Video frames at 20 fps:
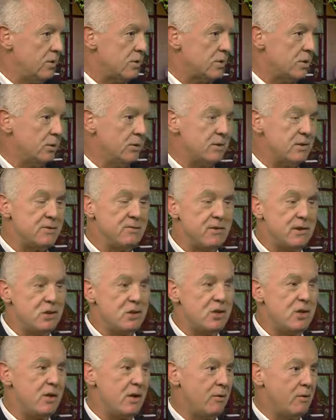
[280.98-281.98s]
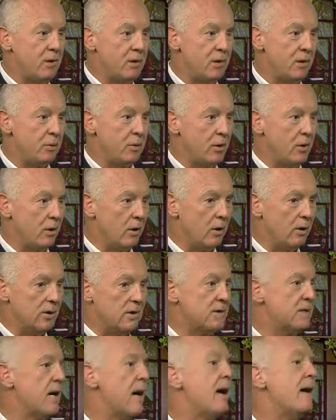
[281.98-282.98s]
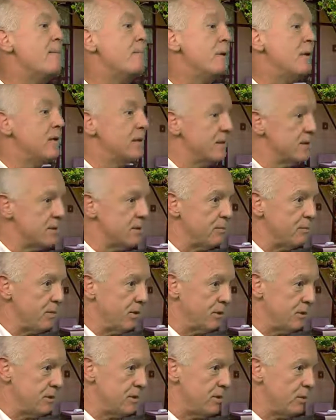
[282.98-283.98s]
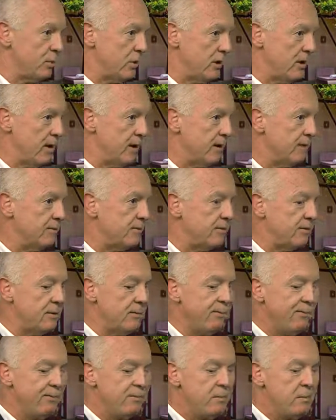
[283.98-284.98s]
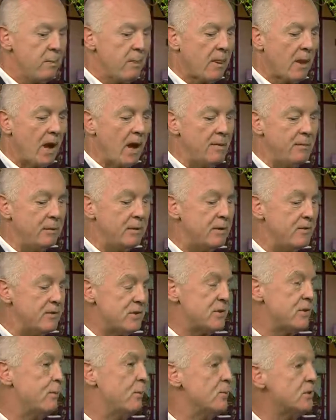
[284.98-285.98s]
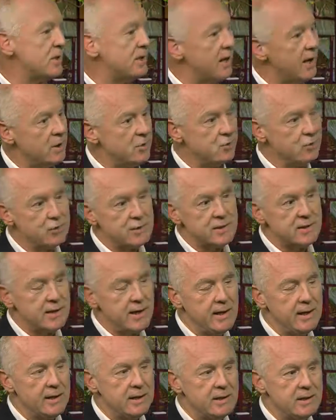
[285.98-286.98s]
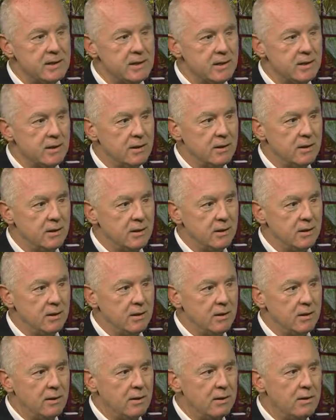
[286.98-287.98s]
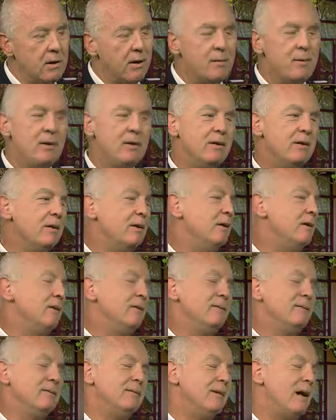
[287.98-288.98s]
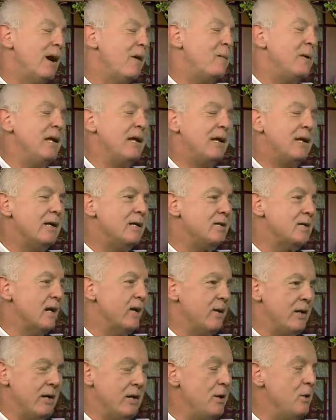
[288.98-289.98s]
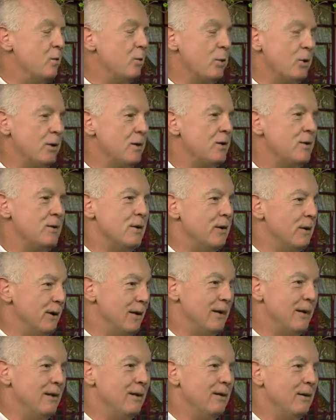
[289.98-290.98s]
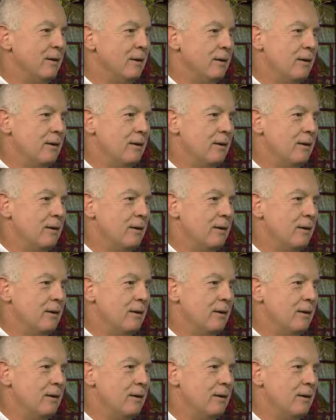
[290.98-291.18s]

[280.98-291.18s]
So this visionary that we are, this happiness ability we have, I believe is the most natural state. I mean, how many kids are Eeyore the donkey?